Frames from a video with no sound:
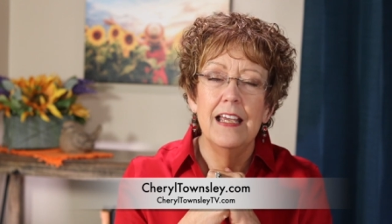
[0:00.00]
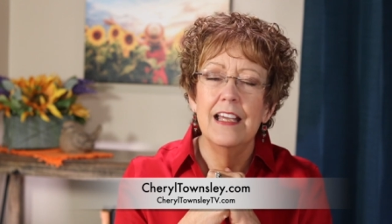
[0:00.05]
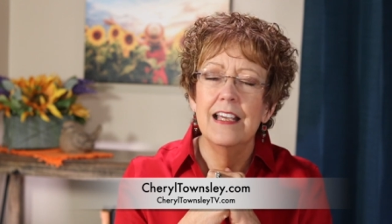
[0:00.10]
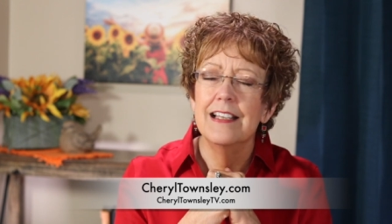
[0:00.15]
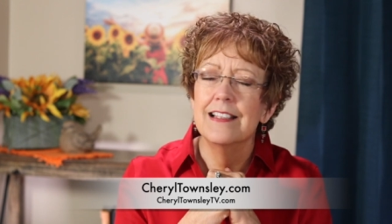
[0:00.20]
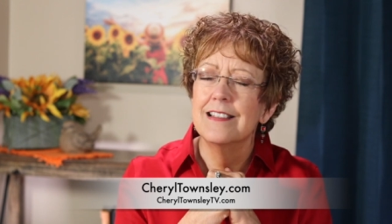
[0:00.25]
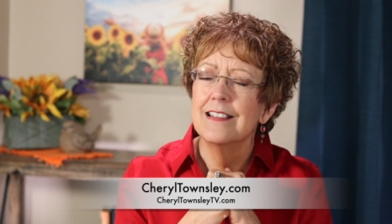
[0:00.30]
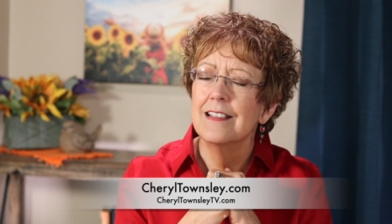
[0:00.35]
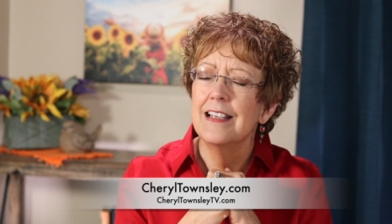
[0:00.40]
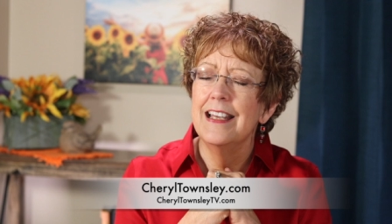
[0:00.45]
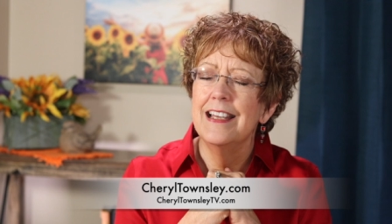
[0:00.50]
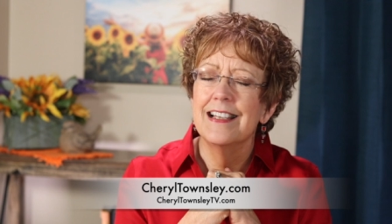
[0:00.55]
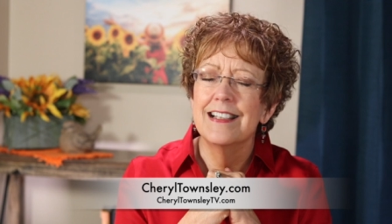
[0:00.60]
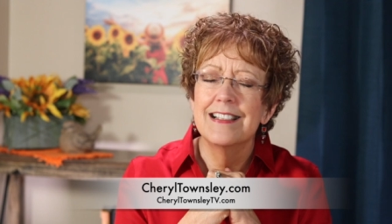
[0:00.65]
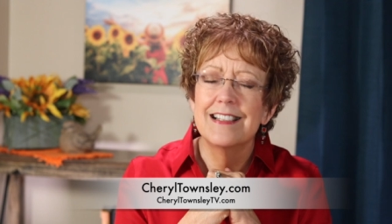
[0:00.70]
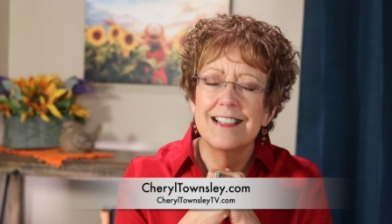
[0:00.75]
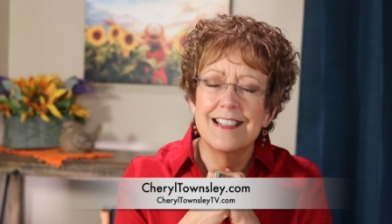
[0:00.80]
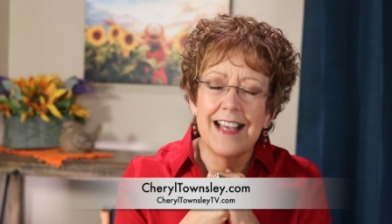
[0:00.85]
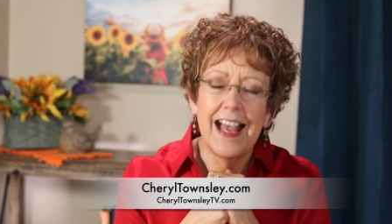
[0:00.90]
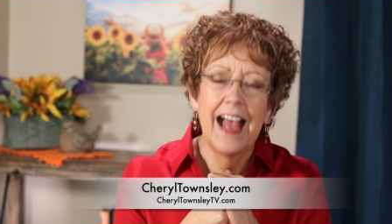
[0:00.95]
is
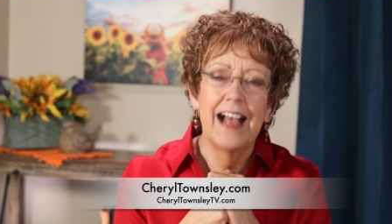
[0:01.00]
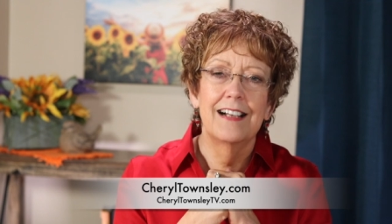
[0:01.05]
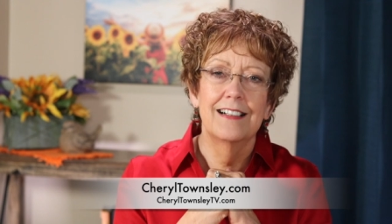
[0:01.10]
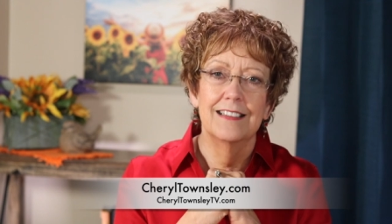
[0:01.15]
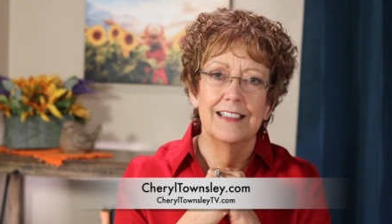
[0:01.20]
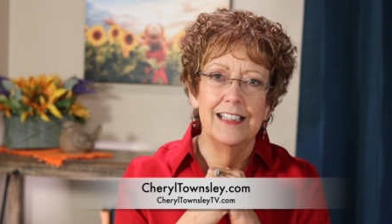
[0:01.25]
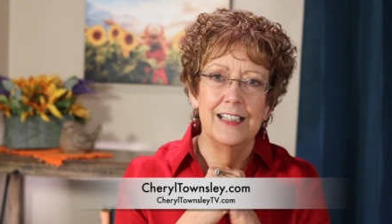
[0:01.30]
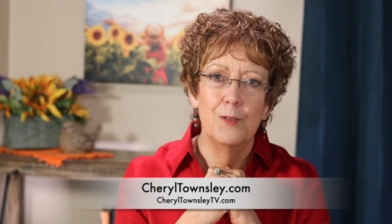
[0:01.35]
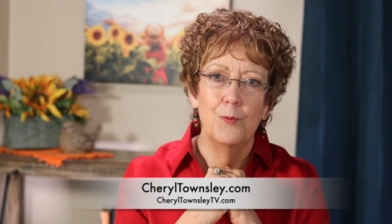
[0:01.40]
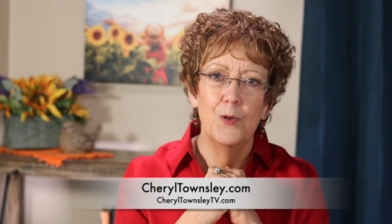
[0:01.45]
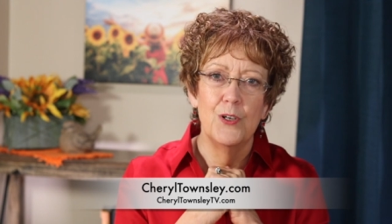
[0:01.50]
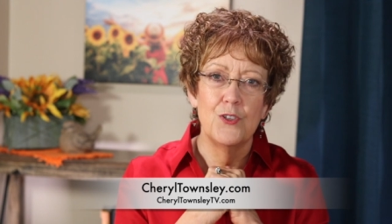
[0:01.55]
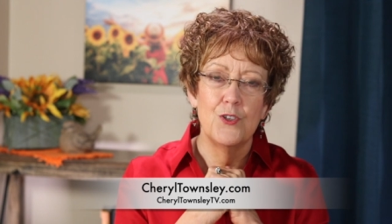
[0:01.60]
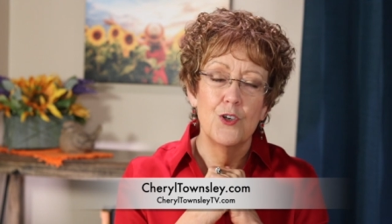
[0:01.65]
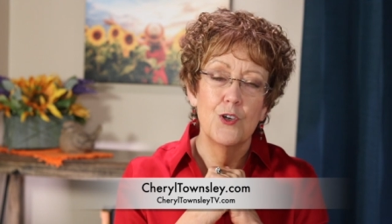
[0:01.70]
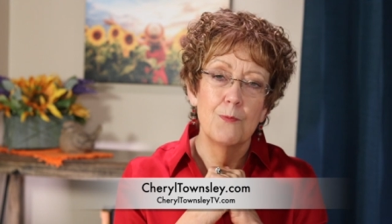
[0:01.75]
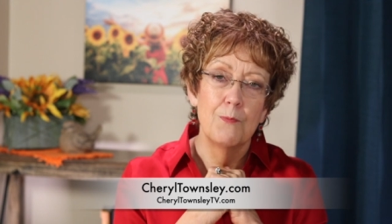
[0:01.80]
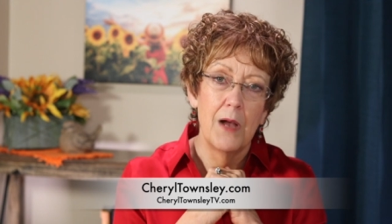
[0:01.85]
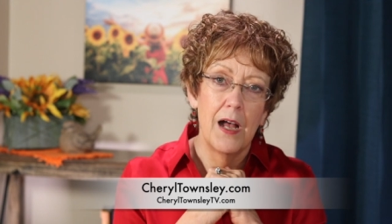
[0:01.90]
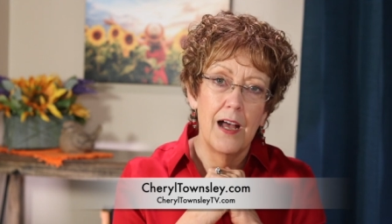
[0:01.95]
exactly what
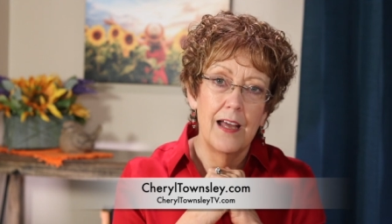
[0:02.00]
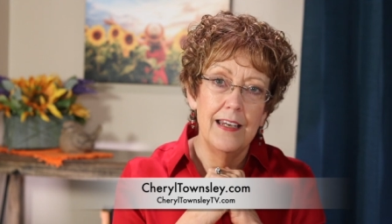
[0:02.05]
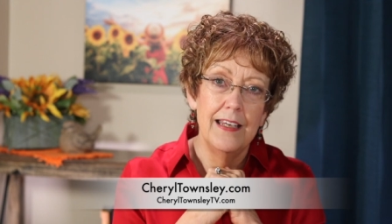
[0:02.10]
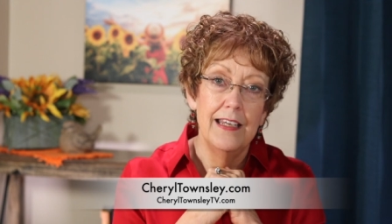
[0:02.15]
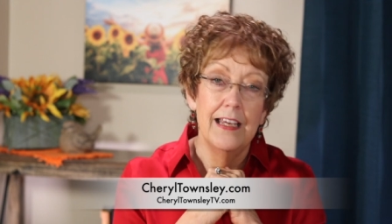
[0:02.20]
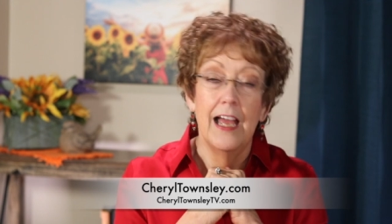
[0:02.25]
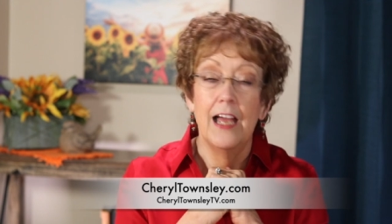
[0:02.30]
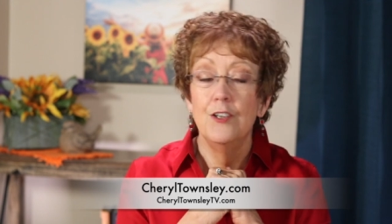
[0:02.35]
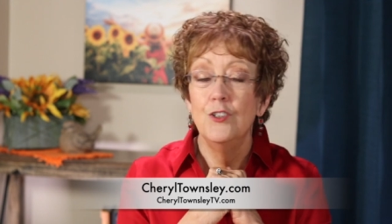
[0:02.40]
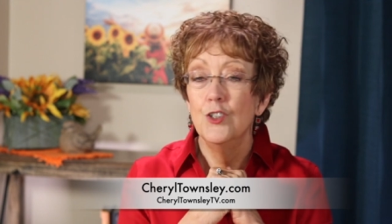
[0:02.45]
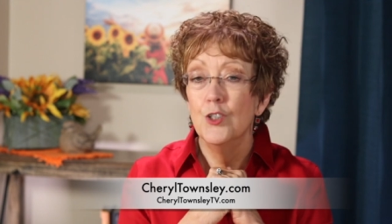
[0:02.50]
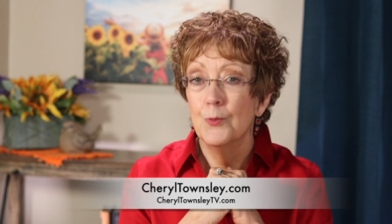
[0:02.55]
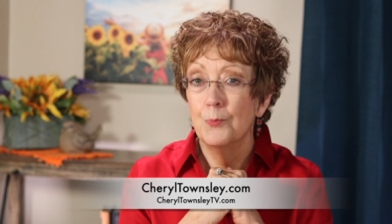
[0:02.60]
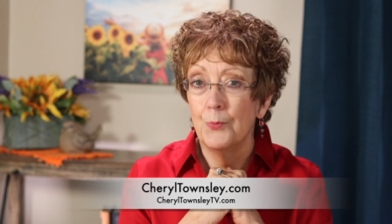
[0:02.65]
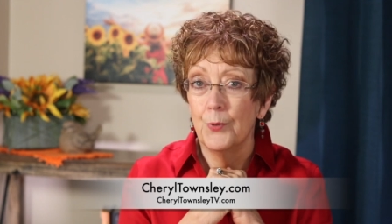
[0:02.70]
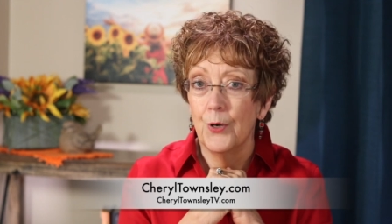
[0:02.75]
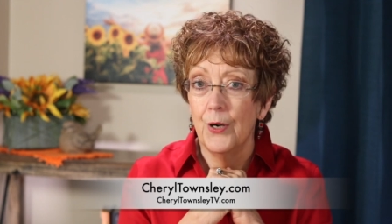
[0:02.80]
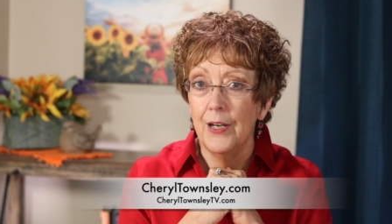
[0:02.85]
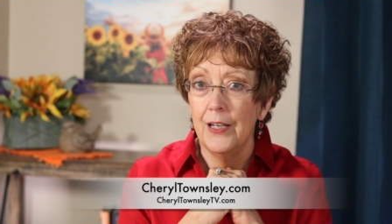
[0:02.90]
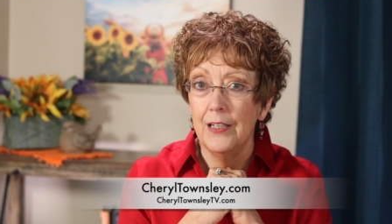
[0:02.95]
your body and your
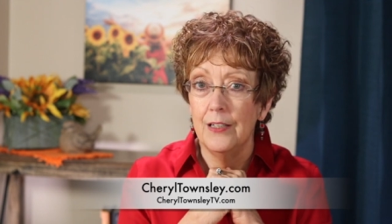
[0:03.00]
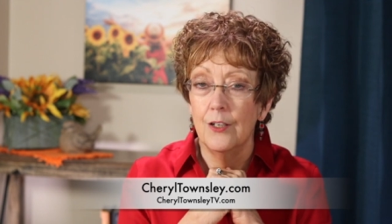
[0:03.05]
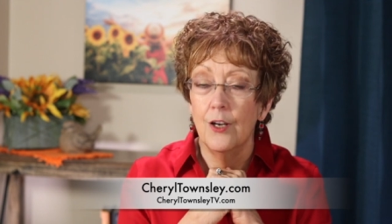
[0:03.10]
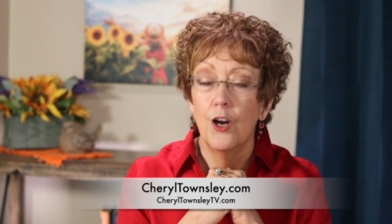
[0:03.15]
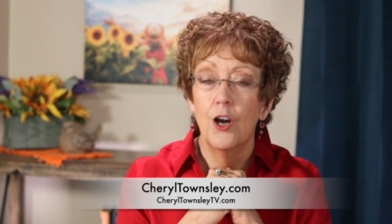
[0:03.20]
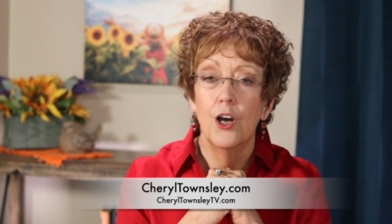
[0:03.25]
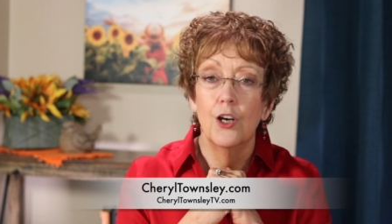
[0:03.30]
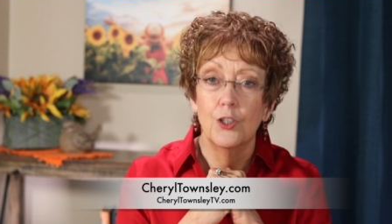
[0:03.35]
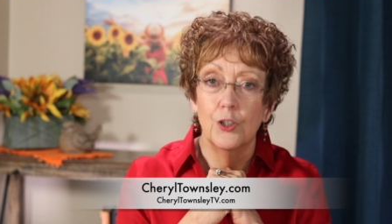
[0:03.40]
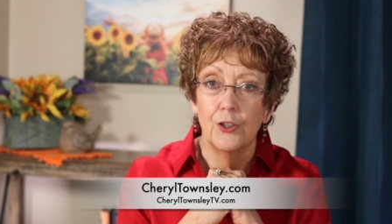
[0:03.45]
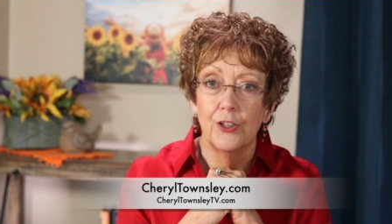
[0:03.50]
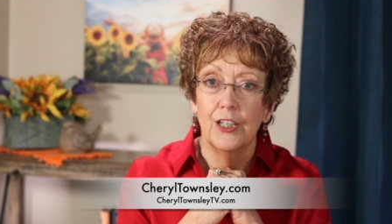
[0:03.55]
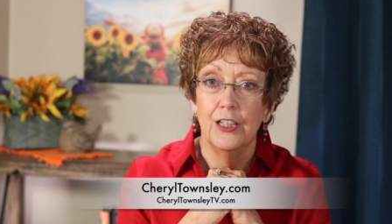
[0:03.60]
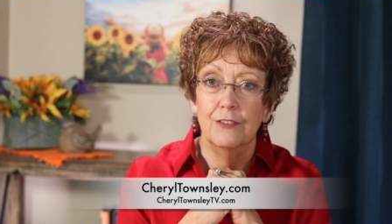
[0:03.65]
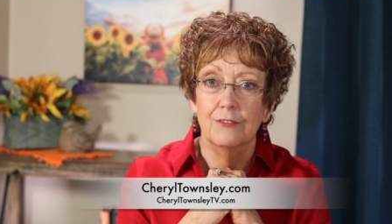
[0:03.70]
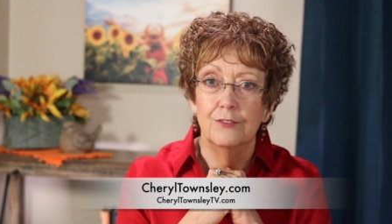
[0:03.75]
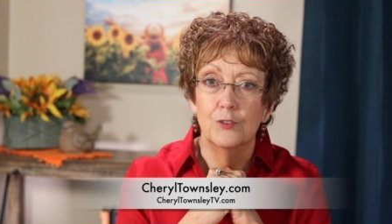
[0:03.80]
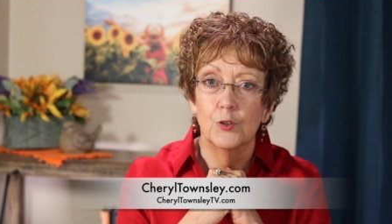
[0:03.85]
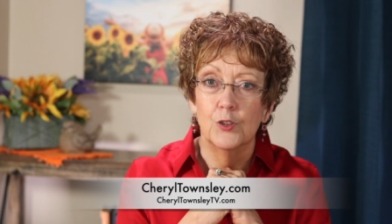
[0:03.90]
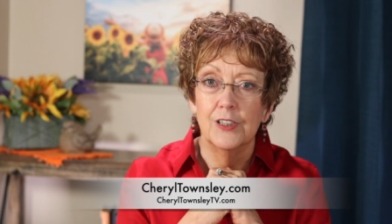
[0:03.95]
brain are
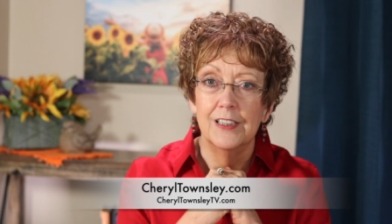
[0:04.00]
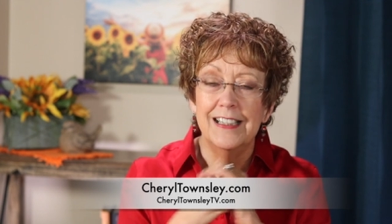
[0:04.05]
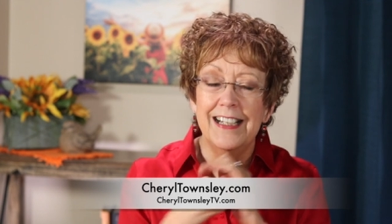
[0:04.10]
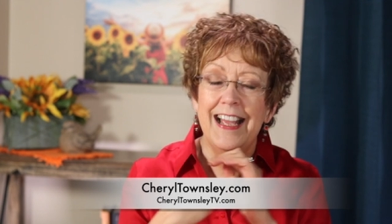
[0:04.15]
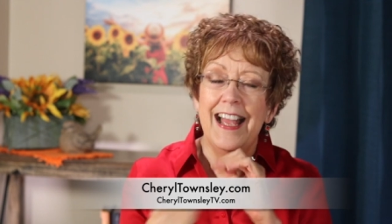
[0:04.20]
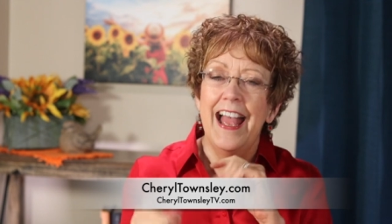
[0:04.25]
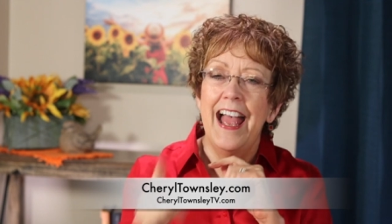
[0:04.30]
looking for,